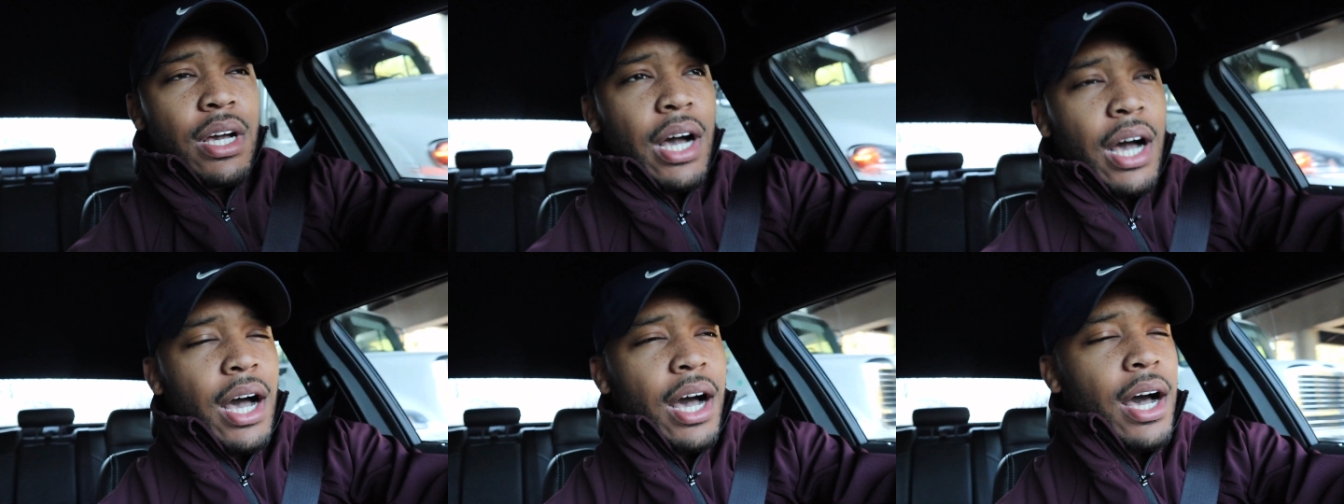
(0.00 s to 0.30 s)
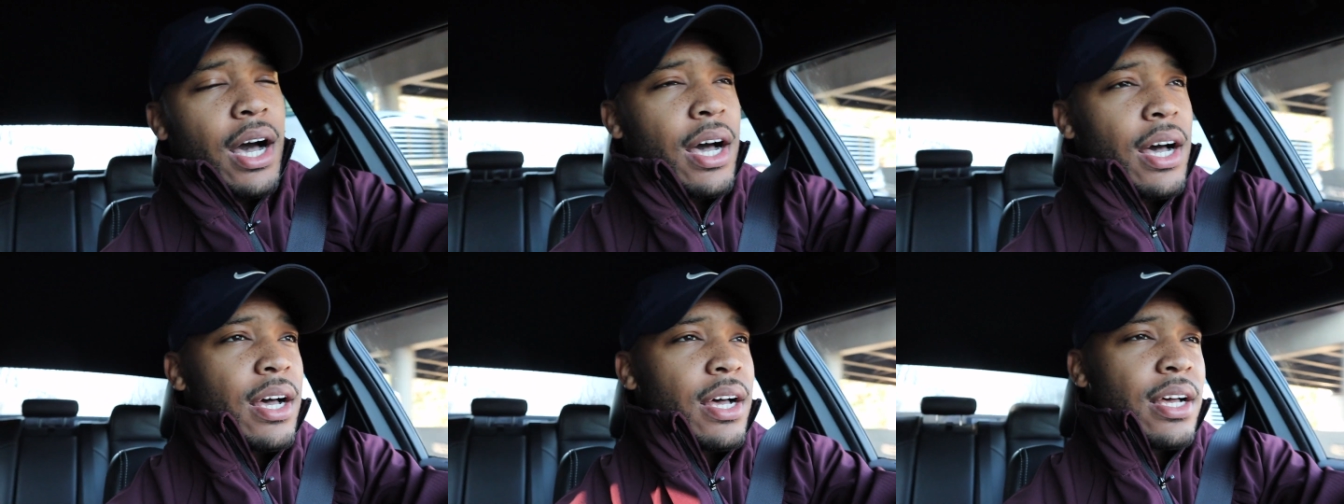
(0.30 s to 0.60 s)

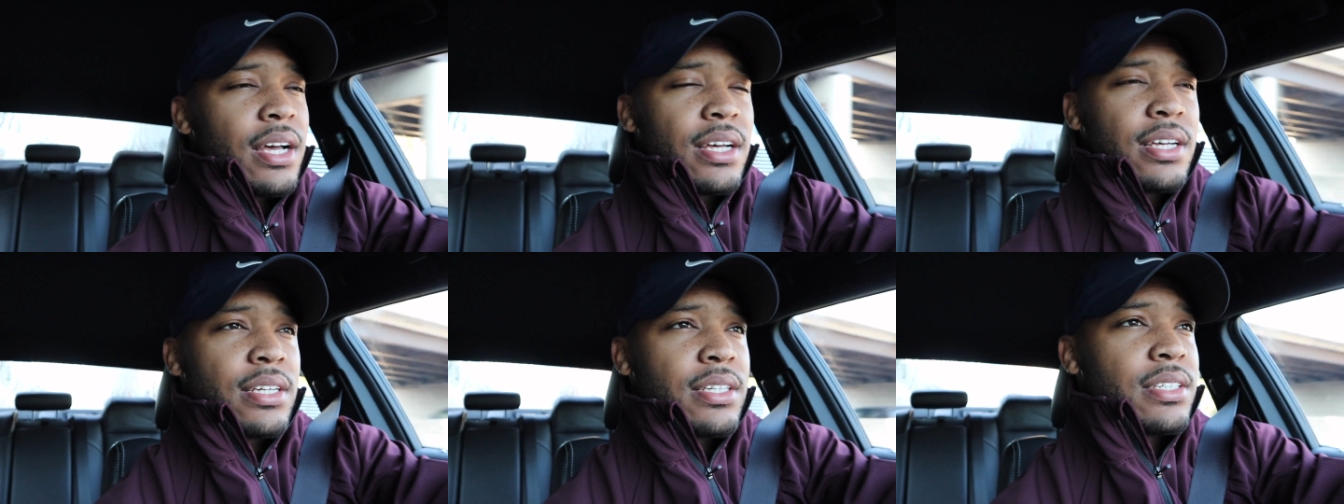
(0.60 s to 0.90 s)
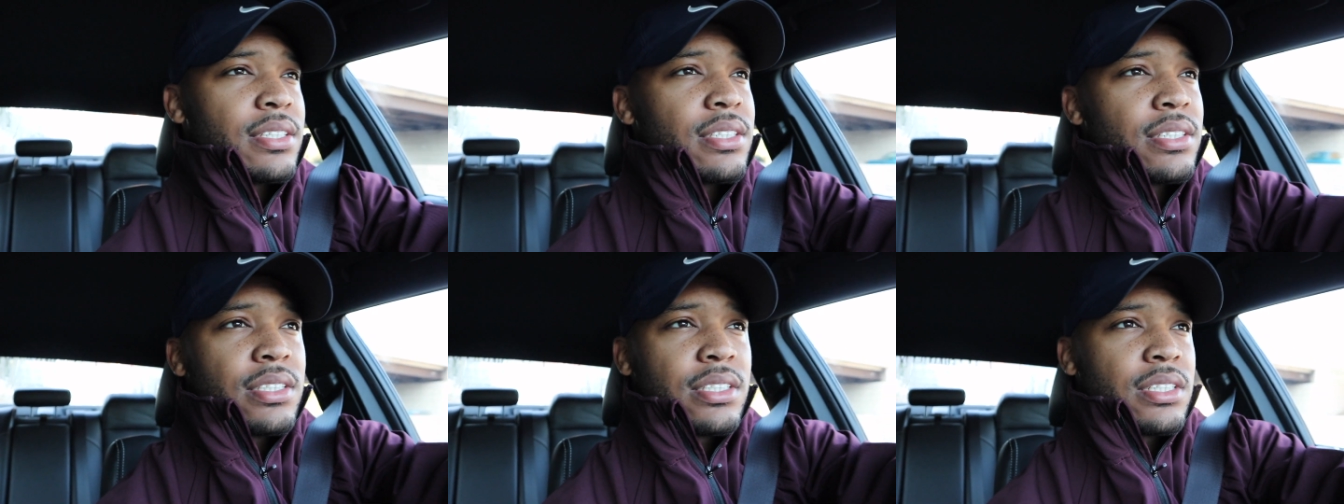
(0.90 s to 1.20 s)
uh,
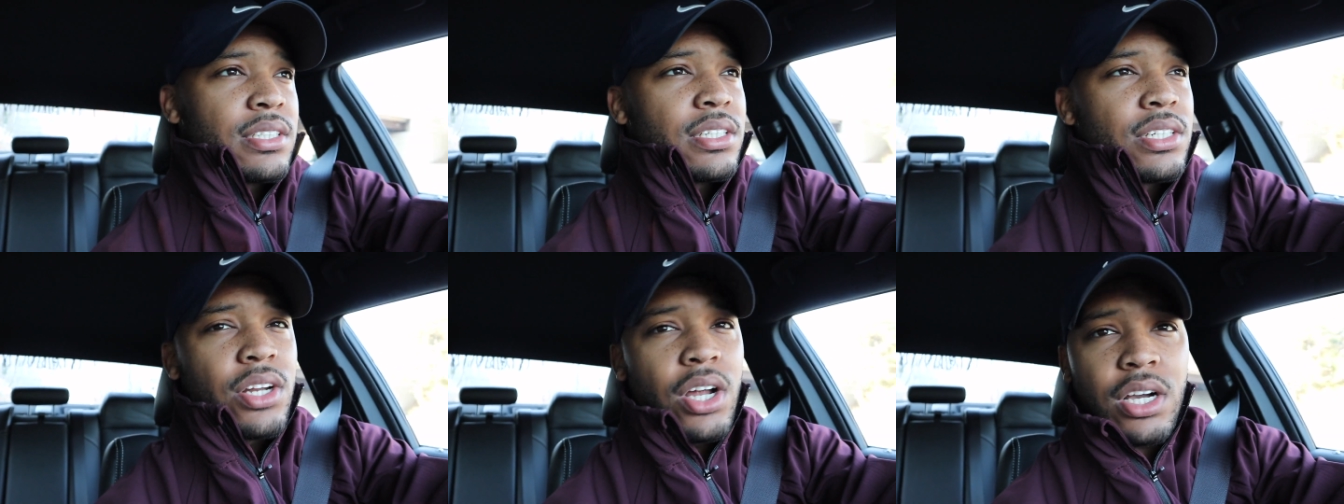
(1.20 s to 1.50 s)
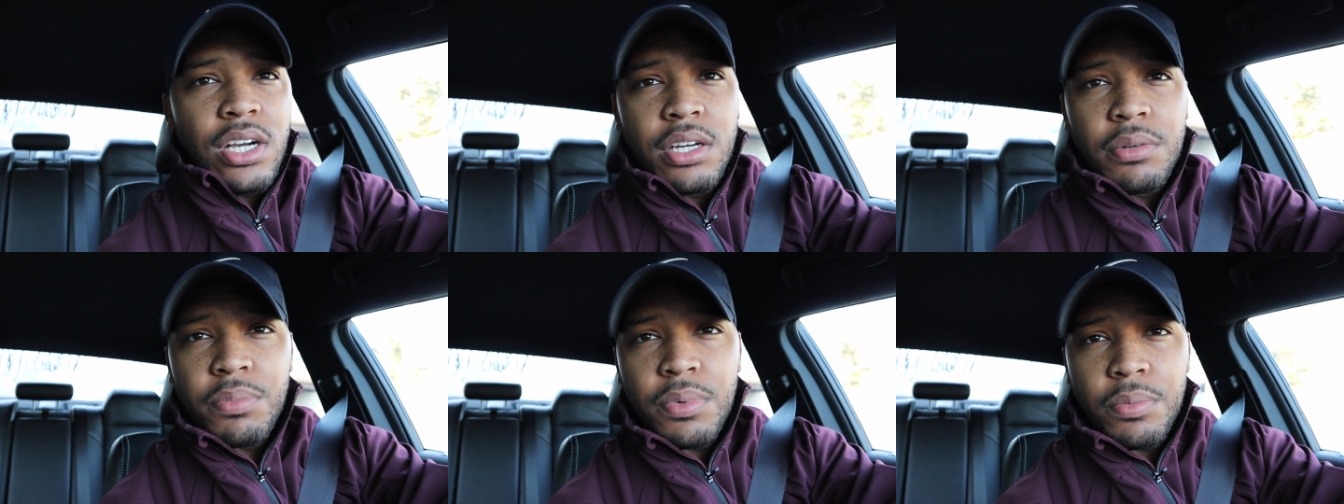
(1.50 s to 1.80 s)
you know, I
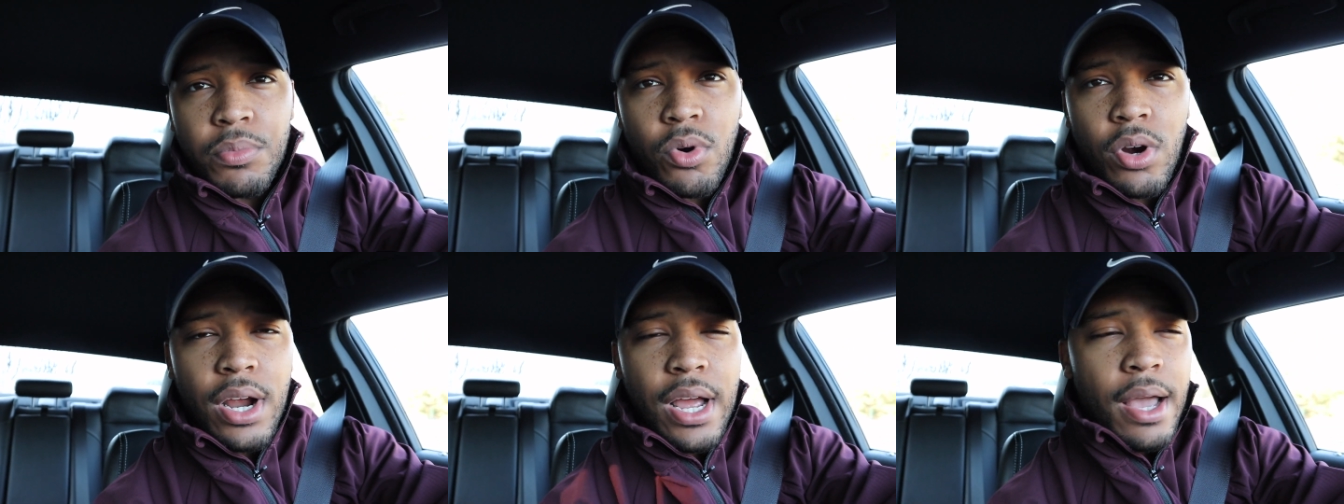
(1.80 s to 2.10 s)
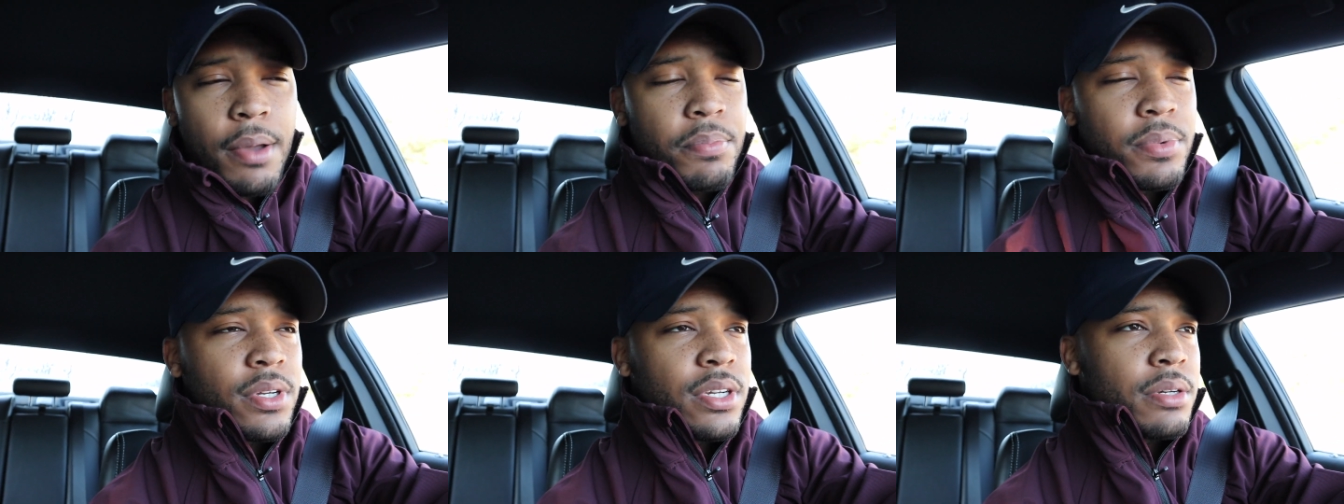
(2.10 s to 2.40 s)
couldn't be more
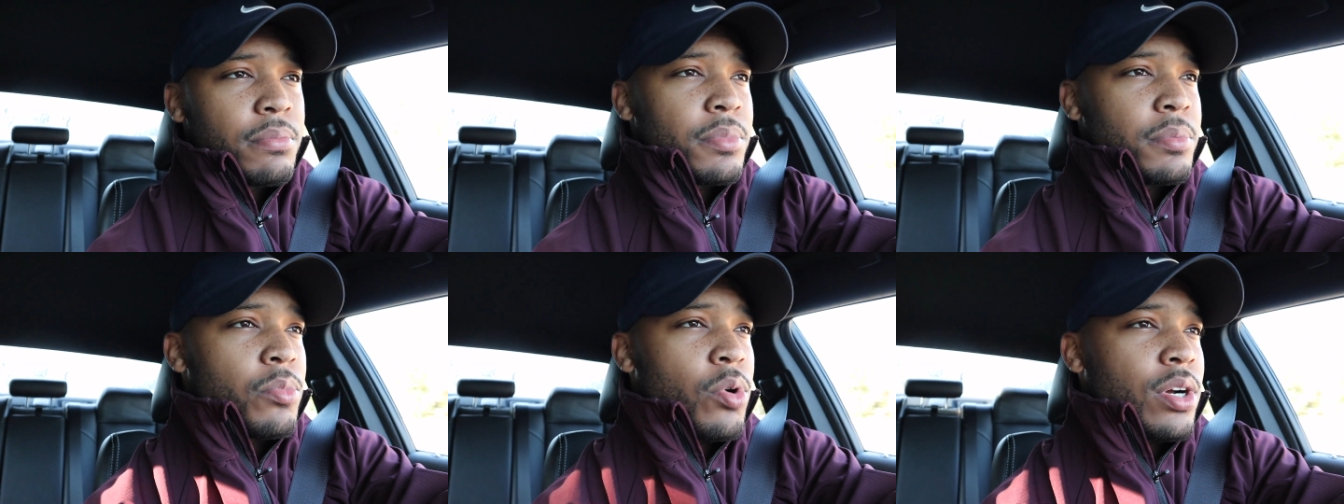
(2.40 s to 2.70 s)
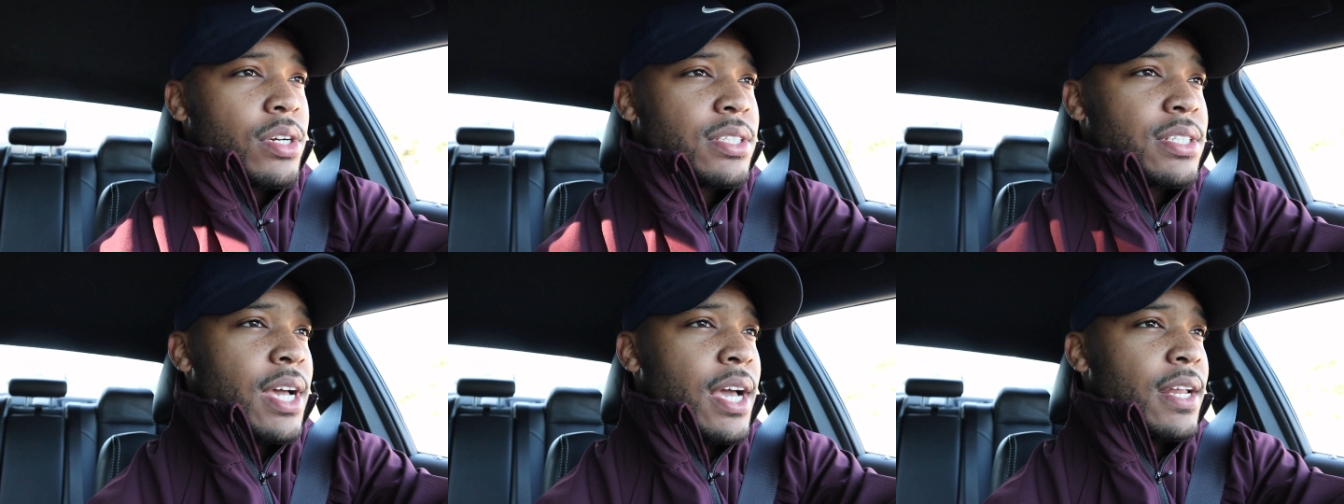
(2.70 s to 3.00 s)
happy, couldn't be
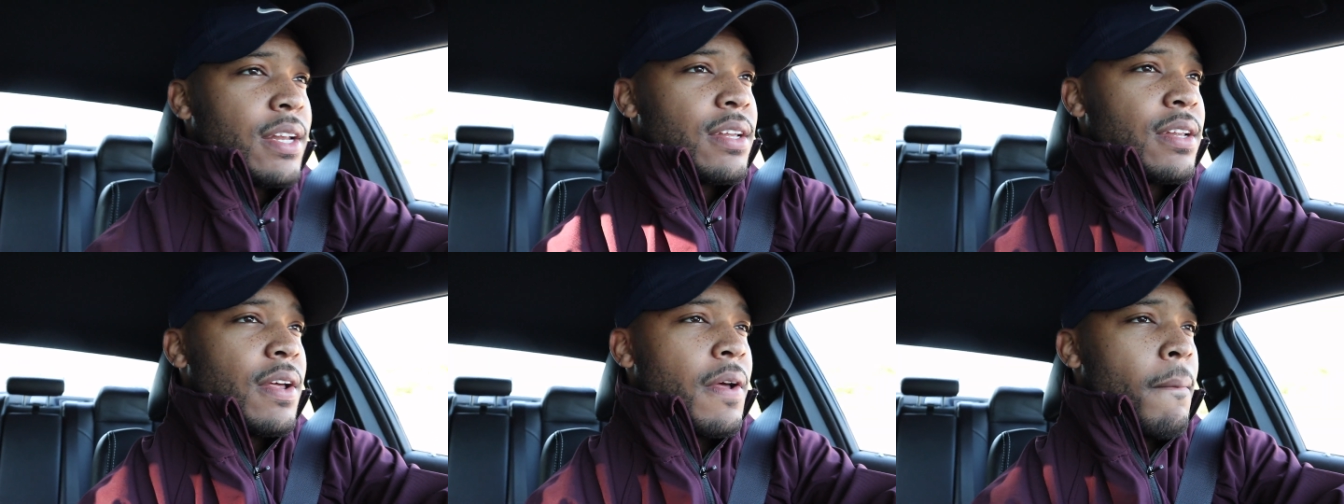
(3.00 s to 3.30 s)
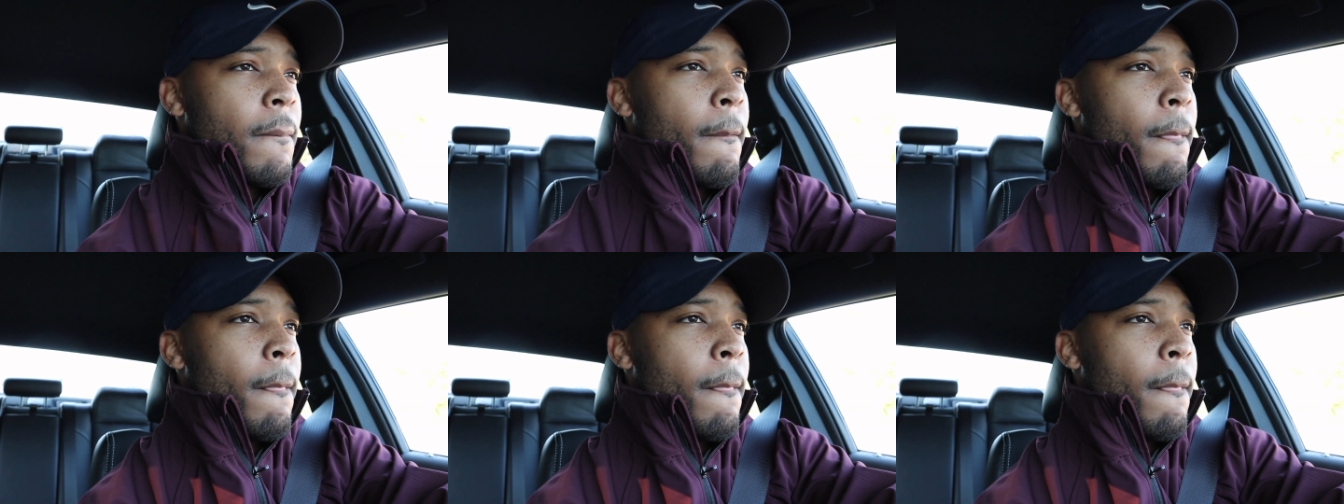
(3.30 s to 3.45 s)
more excited.